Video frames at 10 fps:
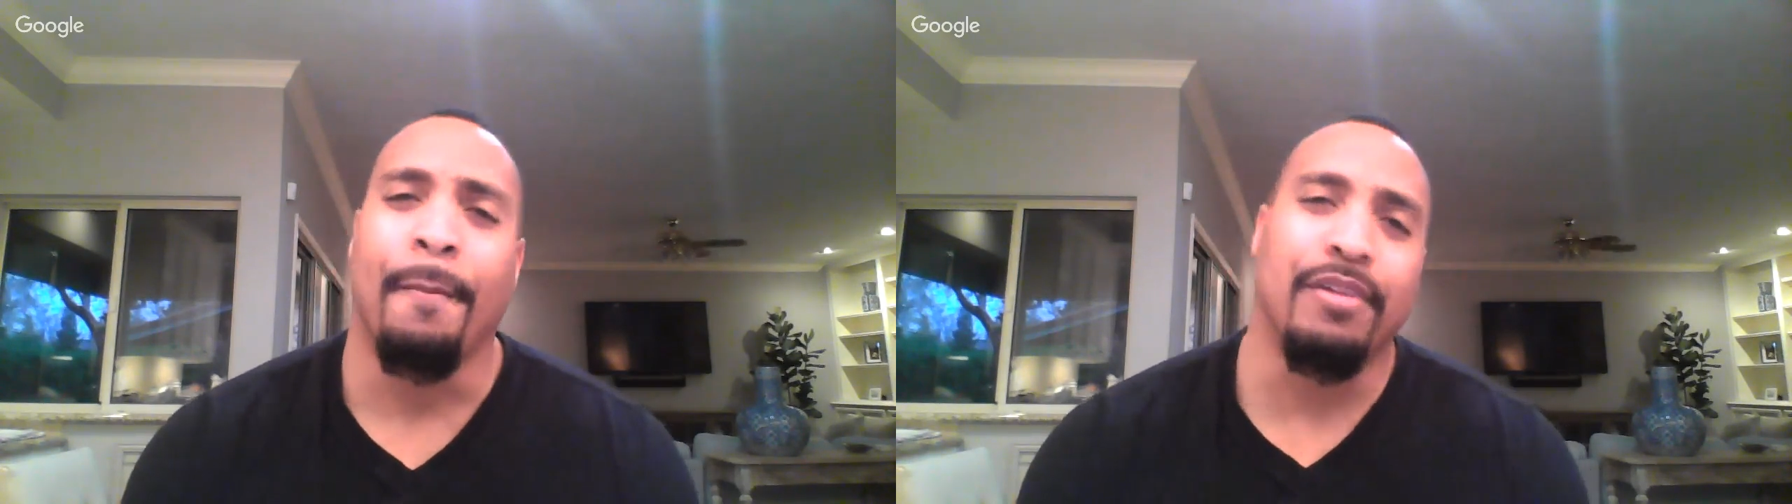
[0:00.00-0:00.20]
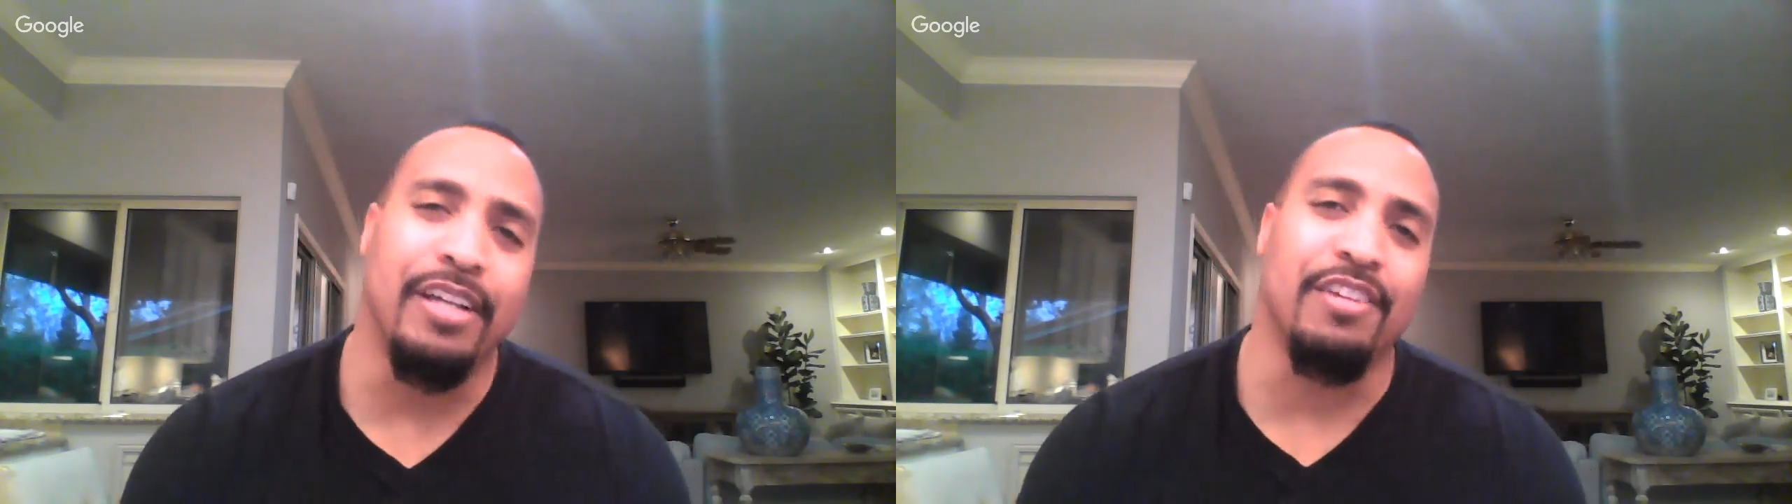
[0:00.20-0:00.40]

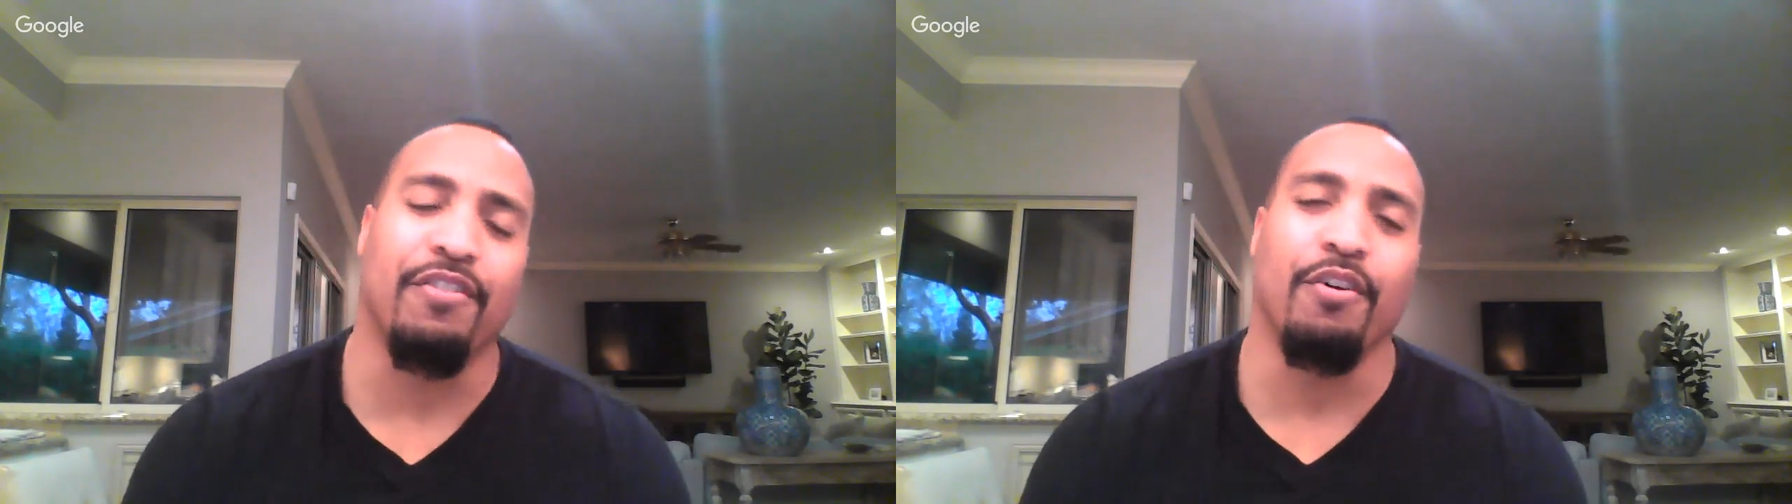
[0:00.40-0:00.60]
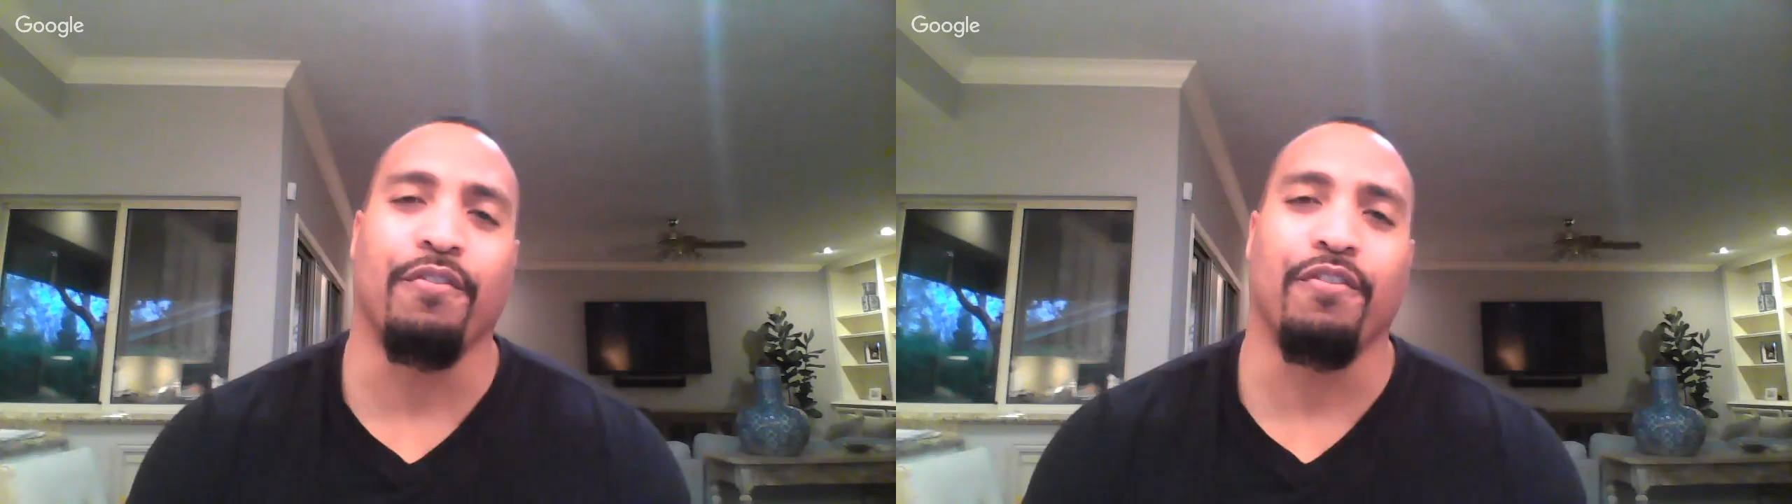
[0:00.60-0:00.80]
please
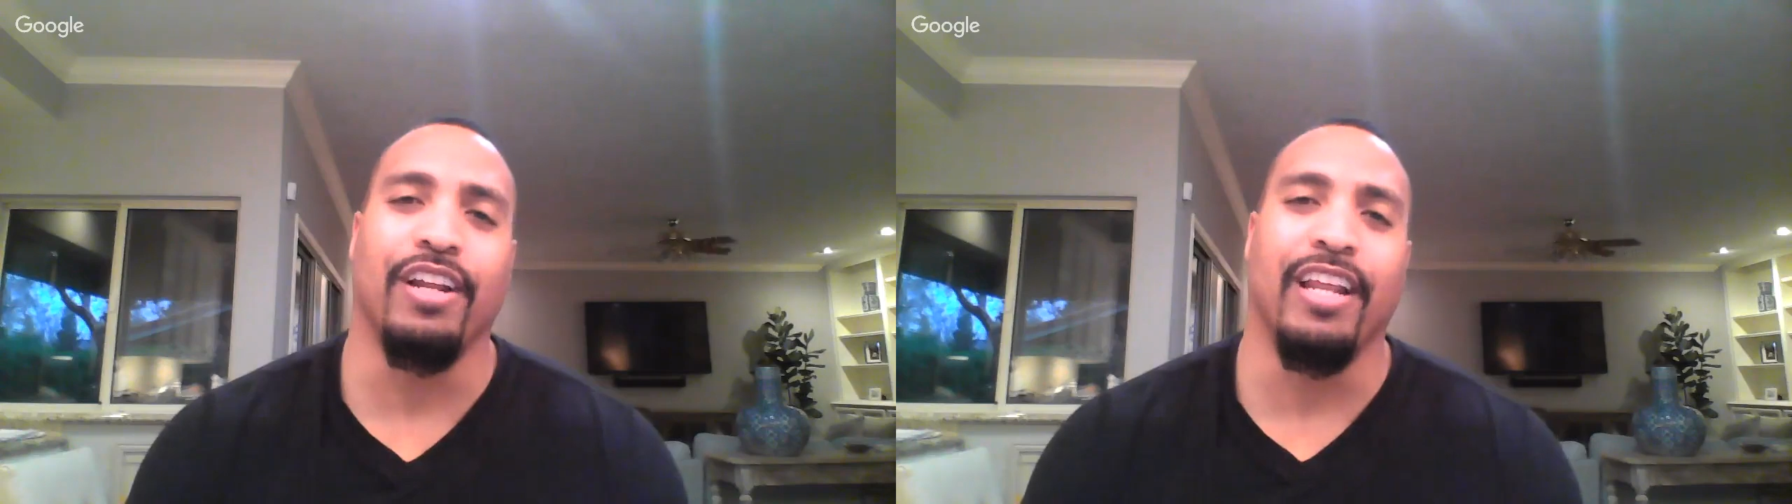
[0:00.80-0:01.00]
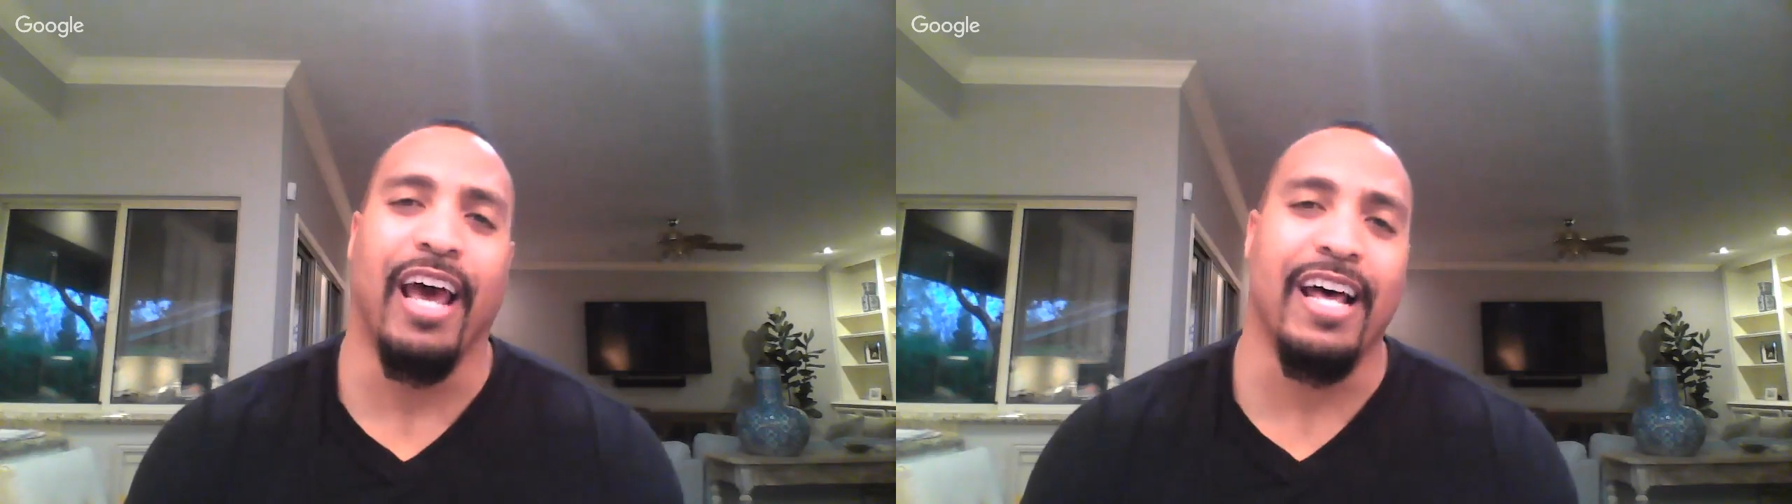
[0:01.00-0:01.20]
feel
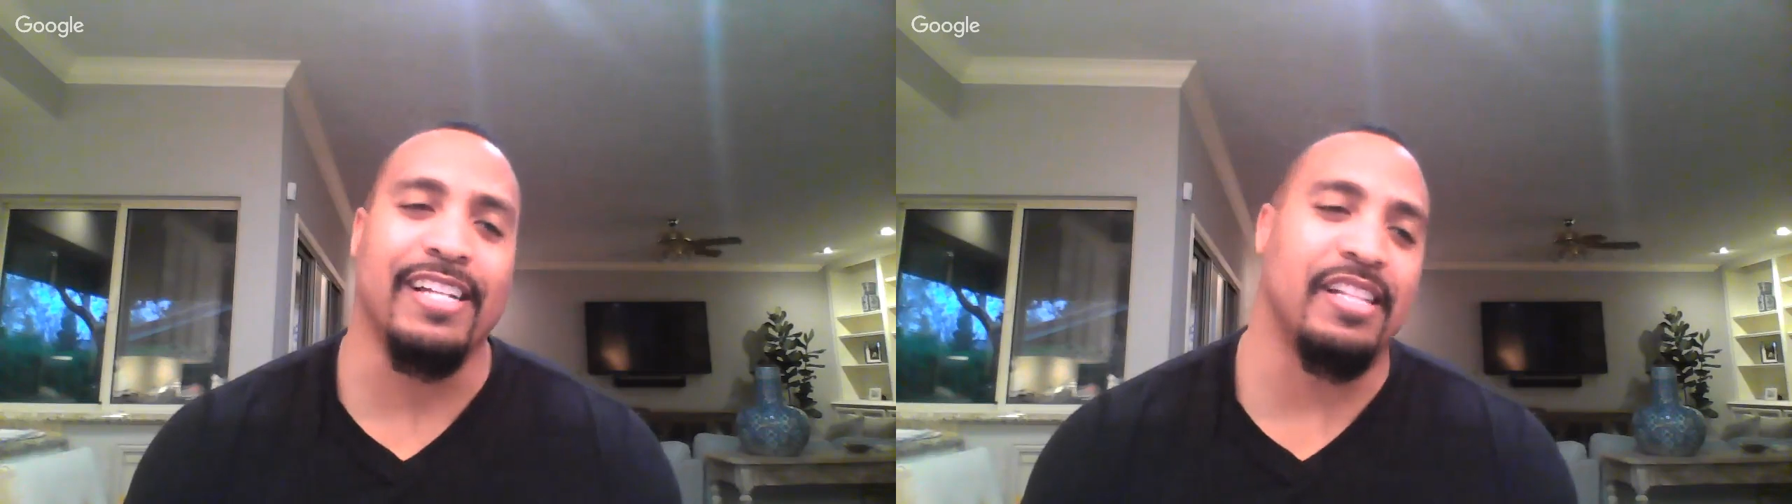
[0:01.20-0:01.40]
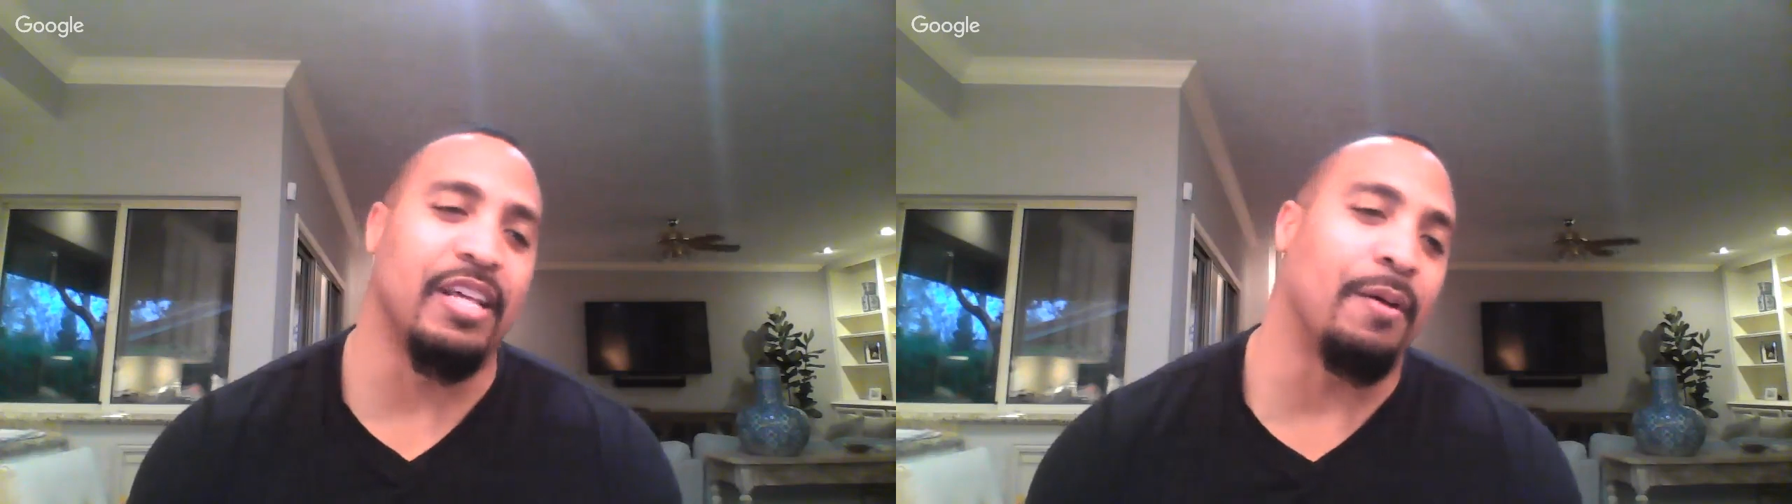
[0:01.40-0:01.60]
free to
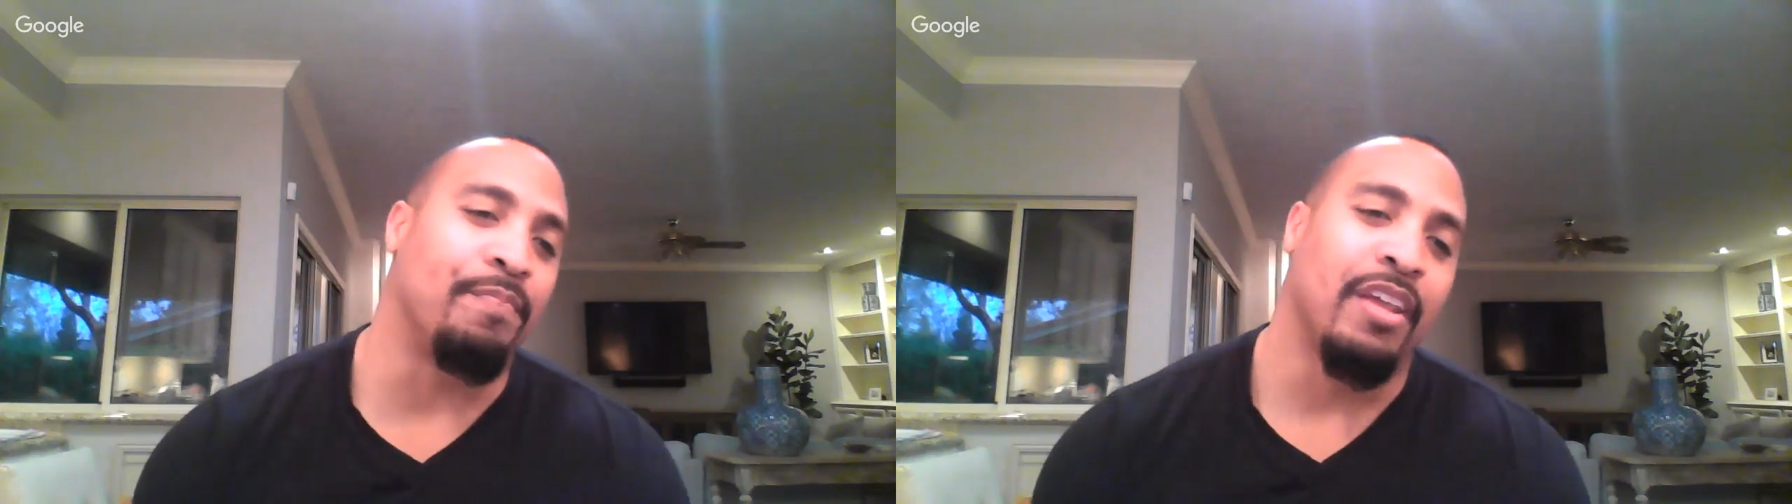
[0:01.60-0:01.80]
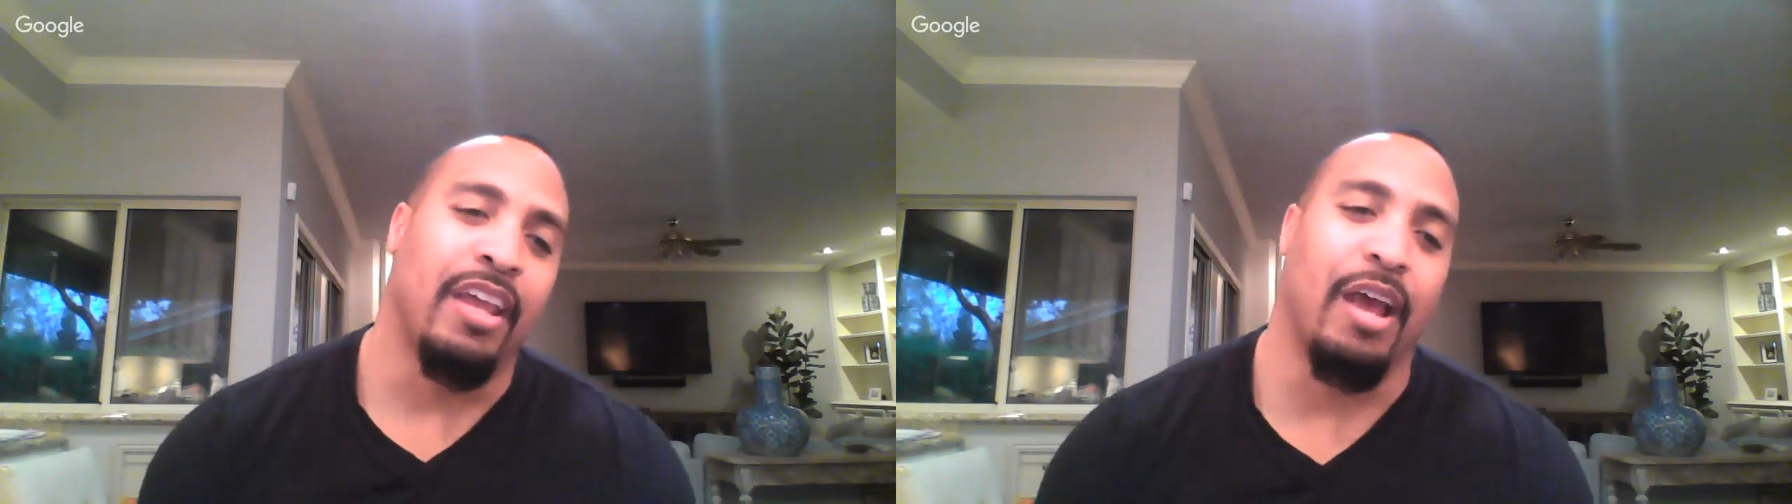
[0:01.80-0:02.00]
ask them,